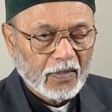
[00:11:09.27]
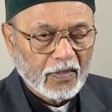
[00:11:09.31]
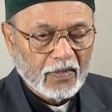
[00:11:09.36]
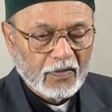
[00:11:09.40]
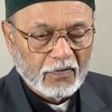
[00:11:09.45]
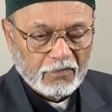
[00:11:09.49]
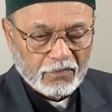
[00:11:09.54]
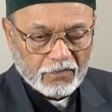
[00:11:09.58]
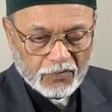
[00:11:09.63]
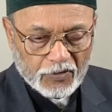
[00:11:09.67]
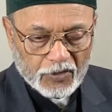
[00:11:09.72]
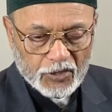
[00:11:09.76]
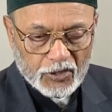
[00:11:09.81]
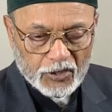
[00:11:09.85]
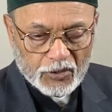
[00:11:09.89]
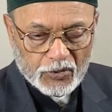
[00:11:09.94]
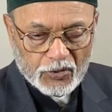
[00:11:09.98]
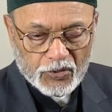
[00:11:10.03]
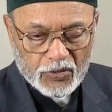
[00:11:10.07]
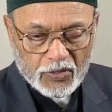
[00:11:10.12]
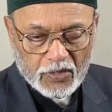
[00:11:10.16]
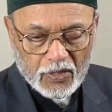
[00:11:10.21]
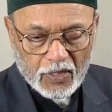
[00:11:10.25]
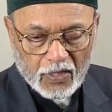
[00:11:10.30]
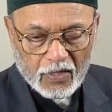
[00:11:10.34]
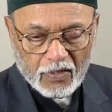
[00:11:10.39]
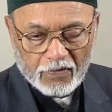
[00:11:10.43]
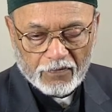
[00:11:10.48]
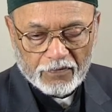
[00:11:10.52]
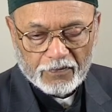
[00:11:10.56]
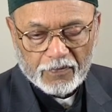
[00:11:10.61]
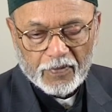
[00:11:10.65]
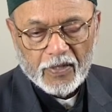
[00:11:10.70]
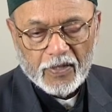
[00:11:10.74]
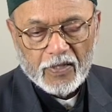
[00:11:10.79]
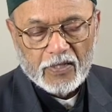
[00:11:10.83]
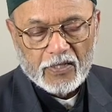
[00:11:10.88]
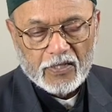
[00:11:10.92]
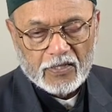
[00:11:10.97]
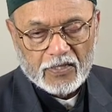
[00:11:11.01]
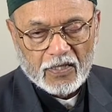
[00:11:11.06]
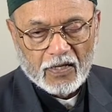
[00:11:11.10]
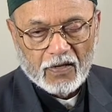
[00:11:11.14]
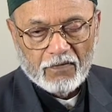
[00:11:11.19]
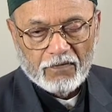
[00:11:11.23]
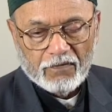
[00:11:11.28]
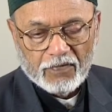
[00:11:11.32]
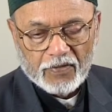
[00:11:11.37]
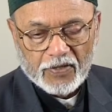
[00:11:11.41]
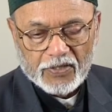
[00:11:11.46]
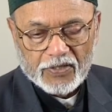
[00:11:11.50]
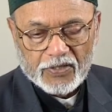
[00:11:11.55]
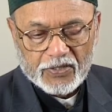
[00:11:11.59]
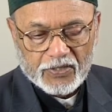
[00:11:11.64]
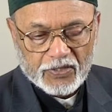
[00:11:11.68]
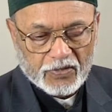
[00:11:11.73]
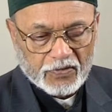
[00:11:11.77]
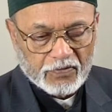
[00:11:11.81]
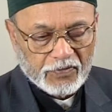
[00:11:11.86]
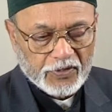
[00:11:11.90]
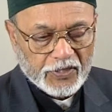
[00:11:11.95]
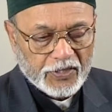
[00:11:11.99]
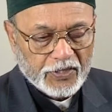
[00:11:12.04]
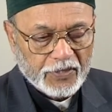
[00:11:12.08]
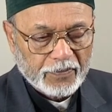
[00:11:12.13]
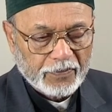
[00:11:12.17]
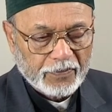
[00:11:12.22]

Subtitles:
the virtues of selfless service,